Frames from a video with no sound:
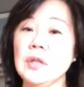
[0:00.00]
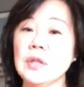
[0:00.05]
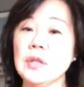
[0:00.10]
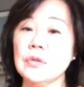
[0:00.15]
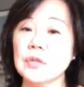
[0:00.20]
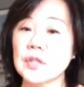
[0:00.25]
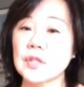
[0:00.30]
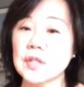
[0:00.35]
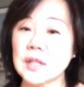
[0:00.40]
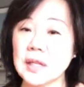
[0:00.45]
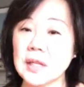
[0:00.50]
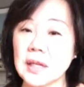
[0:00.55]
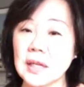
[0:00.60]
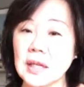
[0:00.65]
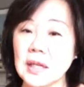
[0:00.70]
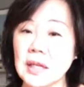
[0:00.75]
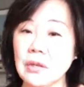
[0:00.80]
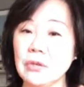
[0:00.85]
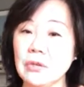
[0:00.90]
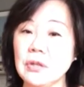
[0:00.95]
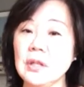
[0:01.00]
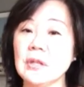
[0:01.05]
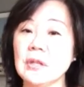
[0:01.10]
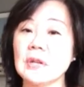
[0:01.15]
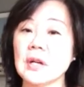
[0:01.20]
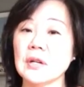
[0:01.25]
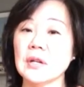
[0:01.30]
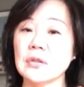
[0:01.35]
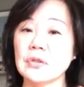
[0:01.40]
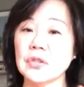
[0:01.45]
need to study, you need to
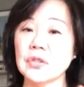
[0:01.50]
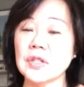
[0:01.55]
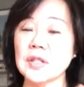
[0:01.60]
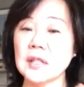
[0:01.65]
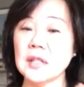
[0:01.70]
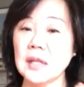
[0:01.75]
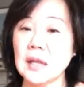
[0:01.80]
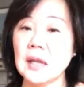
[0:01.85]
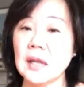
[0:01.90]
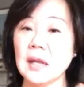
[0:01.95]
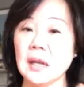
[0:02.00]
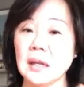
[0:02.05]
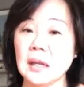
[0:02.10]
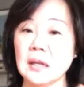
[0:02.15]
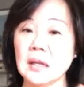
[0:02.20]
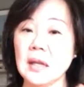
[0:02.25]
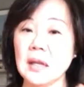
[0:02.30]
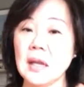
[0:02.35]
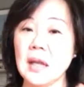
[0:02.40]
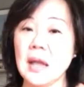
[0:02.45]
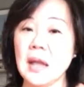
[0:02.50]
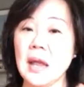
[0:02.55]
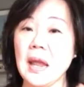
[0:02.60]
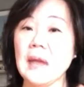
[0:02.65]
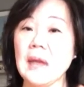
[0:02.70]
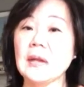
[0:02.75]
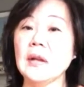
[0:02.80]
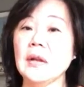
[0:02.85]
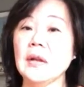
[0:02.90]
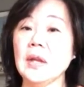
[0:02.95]
understand.
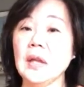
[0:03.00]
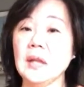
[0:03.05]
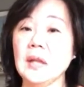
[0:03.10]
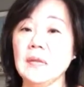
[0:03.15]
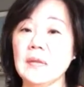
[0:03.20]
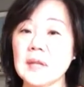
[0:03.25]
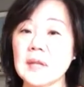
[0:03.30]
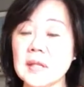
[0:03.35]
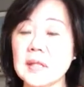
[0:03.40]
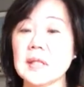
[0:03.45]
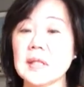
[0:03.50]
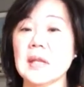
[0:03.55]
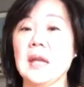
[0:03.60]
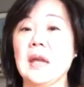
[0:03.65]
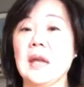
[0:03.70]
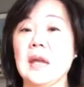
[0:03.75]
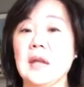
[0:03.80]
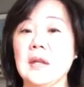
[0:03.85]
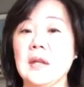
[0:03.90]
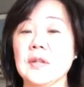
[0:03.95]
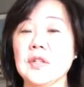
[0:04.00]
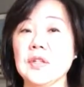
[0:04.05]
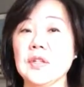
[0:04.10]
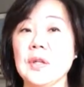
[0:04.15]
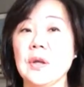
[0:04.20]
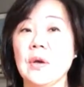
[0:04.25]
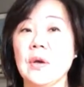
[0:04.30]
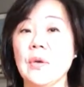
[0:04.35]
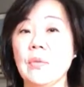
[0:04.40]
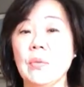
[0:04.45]
And in this case,
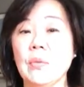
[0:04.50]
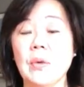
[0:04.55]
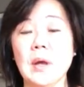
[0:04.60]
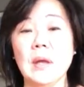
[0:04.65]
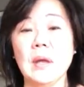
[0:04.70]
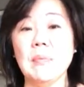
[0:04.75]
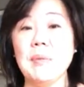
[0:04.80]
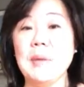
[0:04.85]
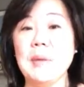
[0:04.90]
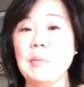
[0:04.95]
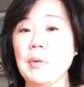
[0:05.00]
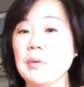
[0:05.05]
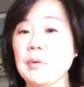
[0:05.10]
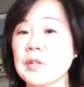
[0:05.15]
people